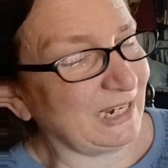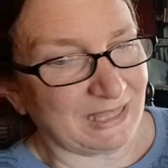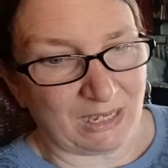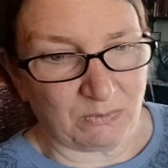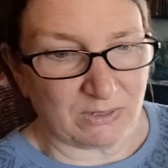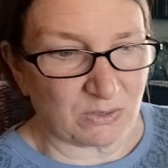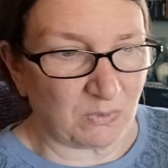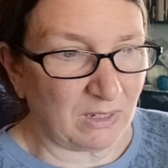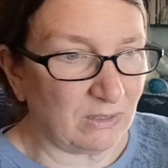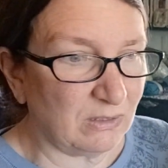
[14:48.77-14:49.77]
like that one as
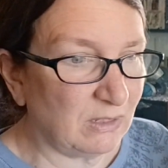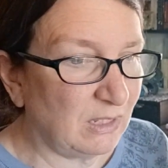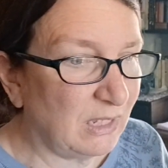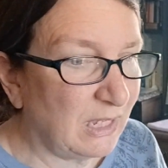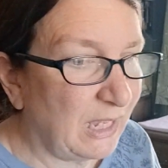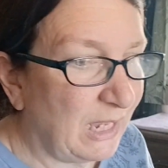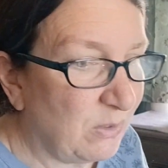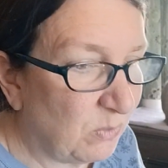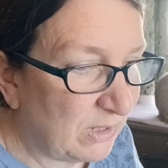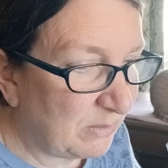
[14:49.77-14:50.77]
well.
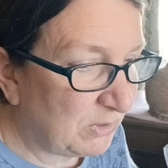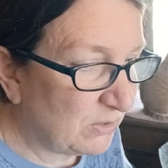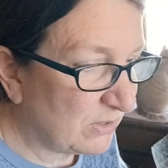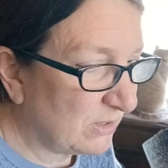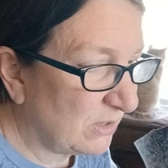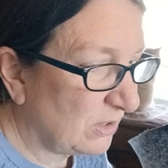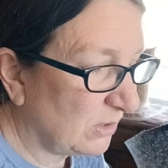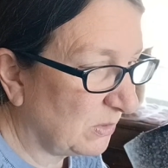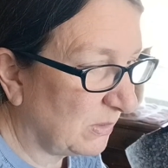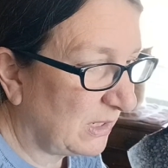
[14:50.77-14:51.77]
And what I'm using
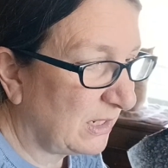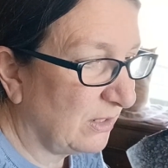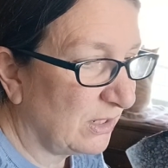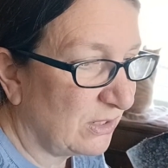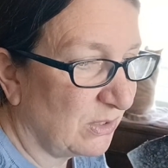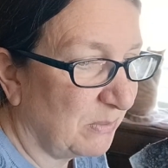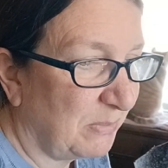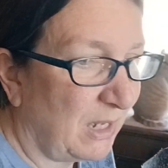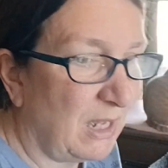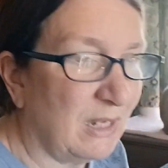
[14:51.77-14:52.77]
to adhere it to the
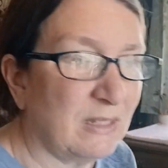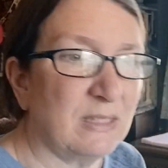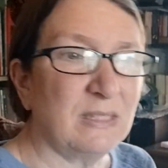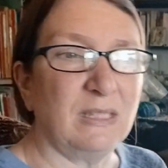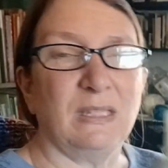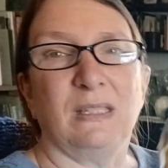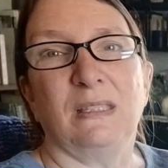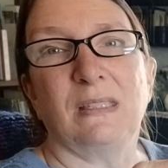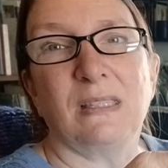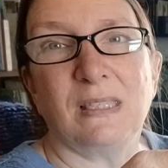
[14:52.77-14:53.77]
box
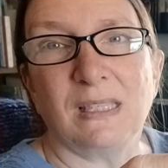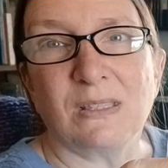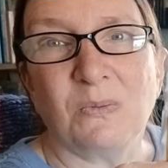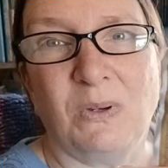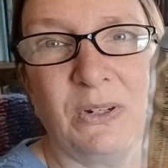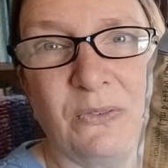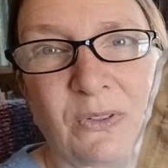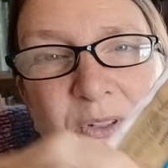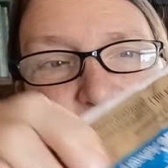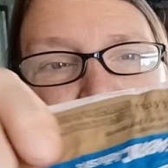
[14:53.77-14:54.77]
is this
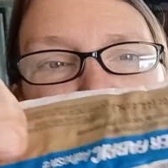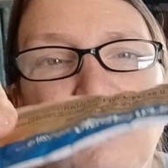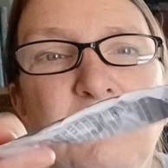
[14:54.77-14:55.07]
wonderful